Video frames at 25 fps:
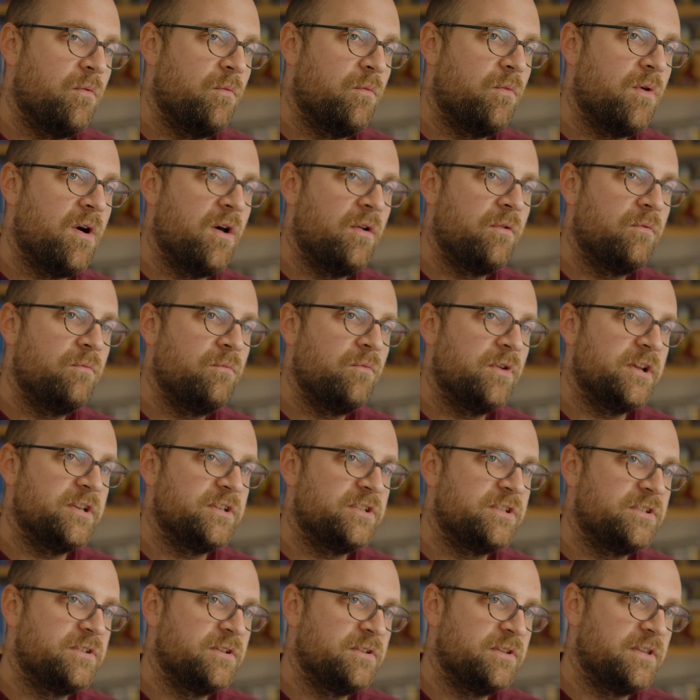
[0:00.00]
one
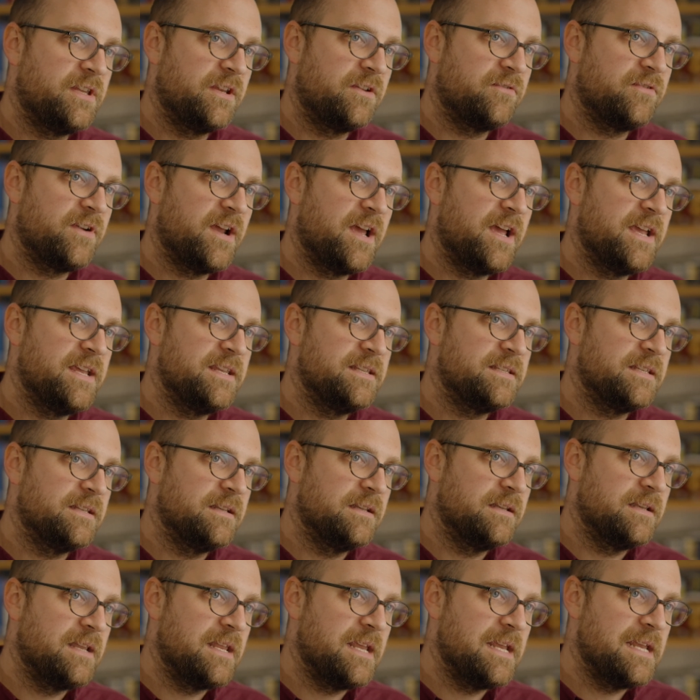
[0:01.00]
which decries
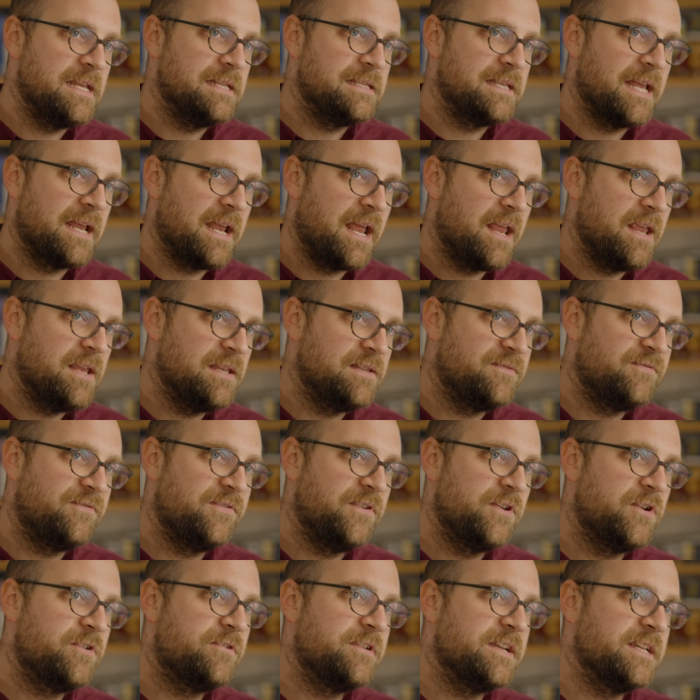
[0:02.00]
and is
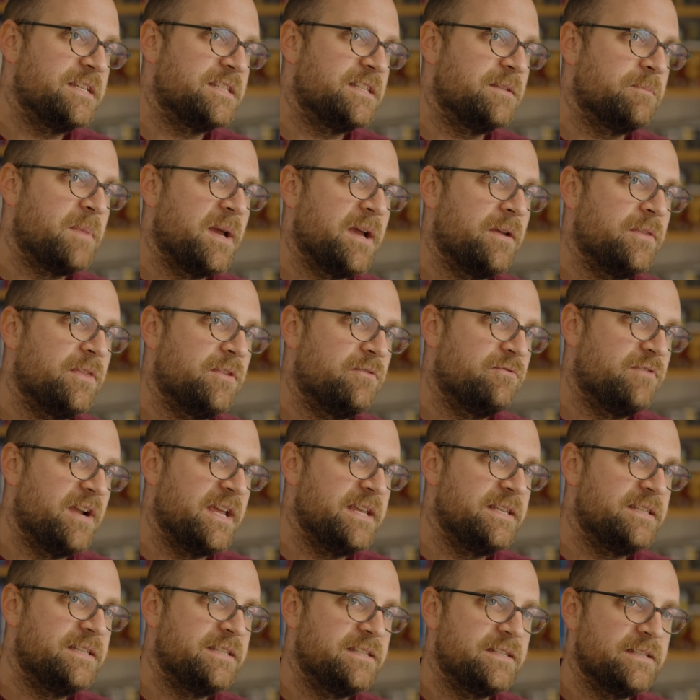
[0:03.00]
furious about the
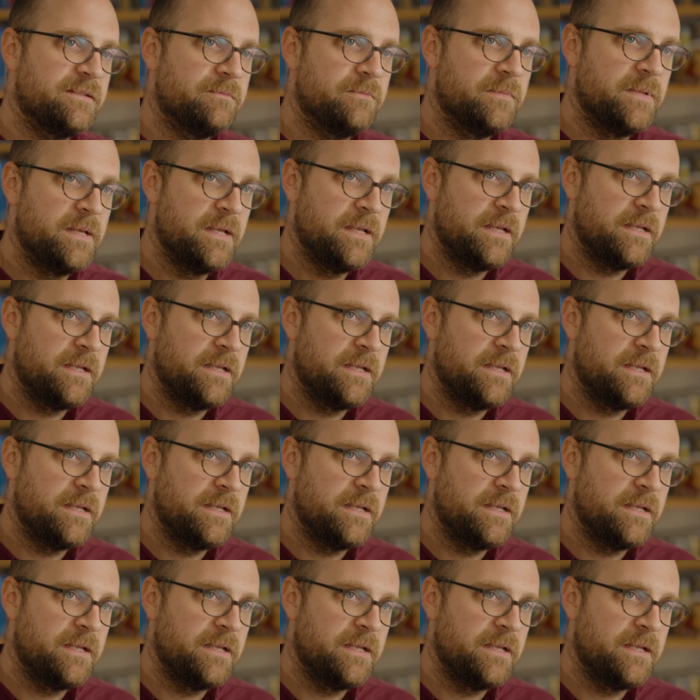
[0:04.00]
racism